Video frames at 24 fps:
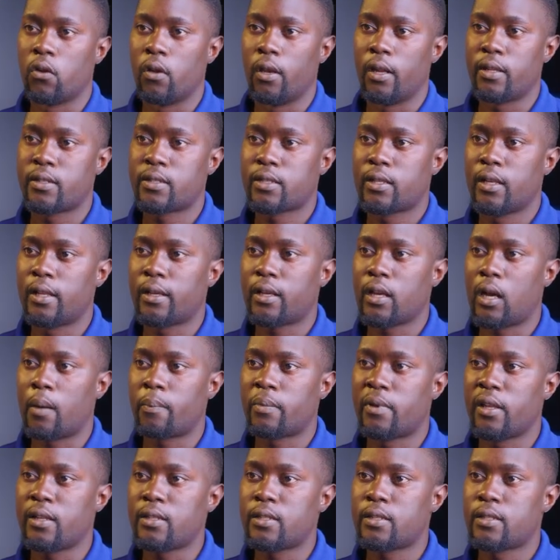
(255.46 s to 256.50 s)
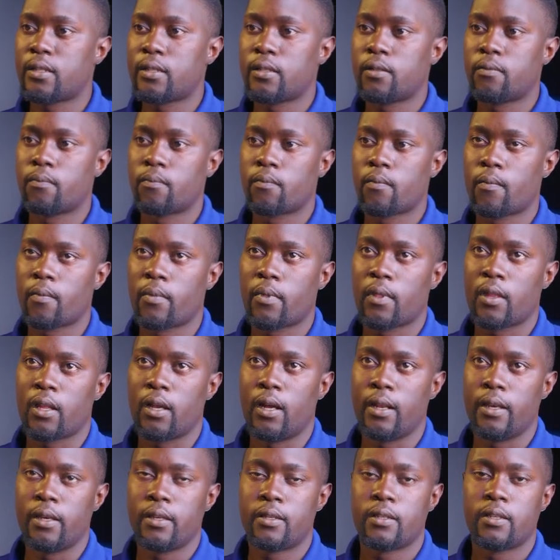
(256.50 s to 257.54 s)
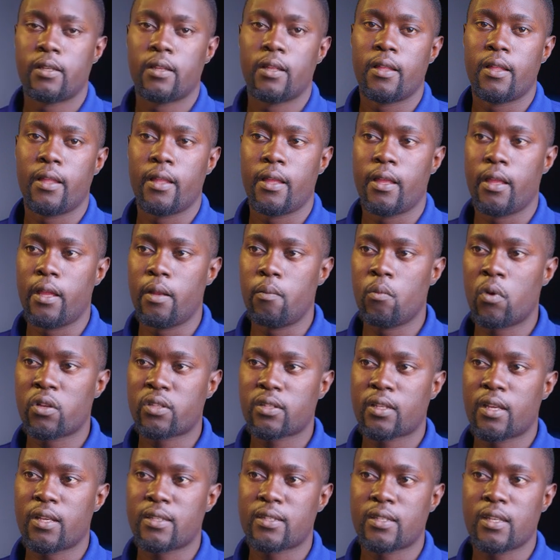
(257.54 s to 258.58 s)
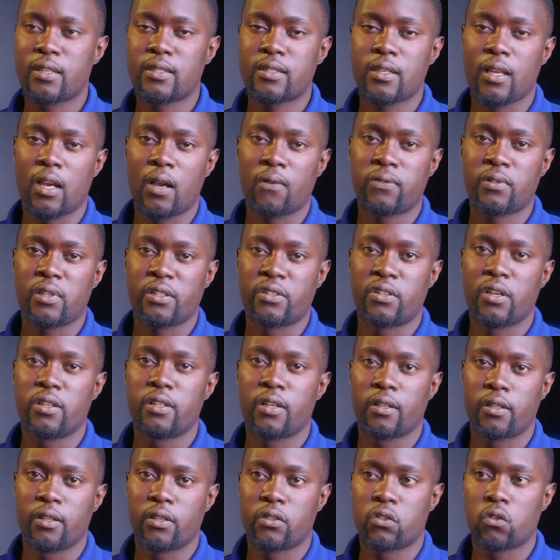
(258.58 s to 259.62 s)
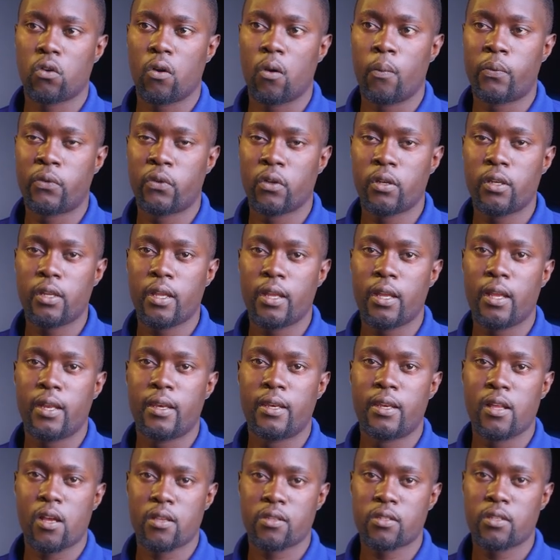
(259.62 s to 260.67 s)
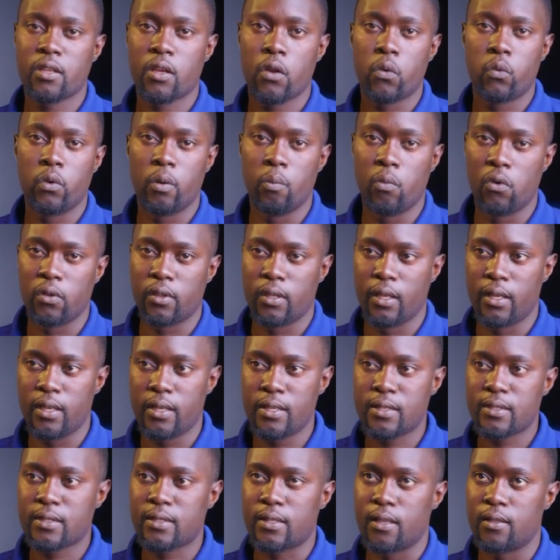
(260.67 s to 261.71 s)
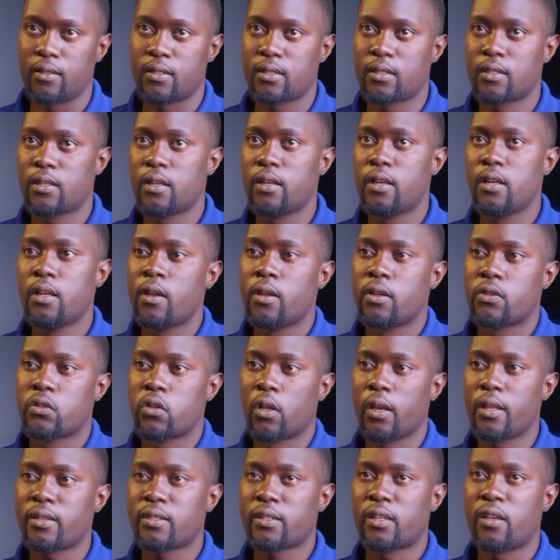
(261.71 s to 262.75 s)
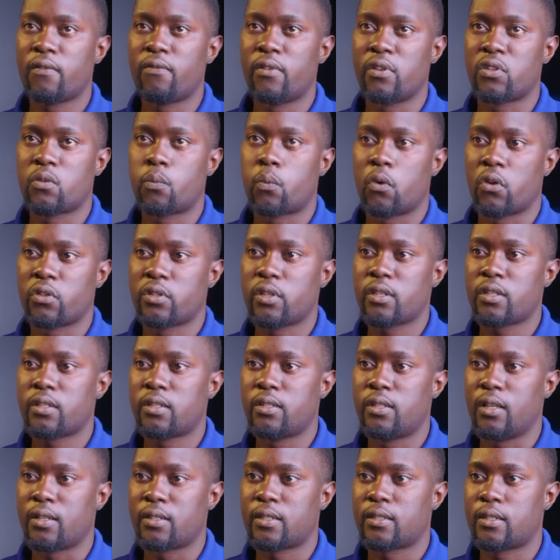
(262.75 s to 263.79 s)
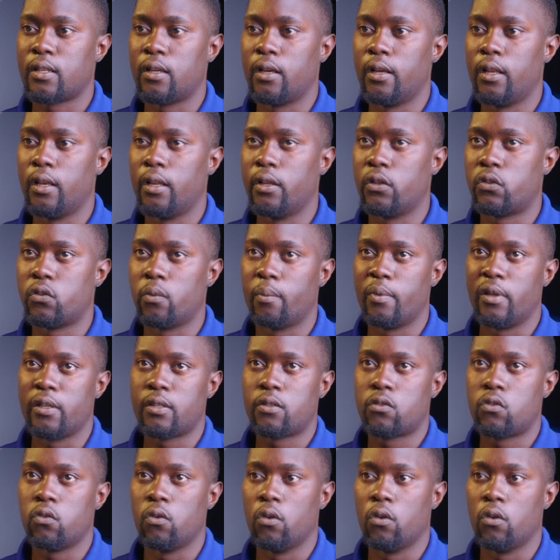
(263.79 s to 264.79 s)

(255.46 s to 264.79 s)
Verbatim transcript: let's click update and in most cases, after changing this option, it does reboot the instance. So let's give this process just a little bit to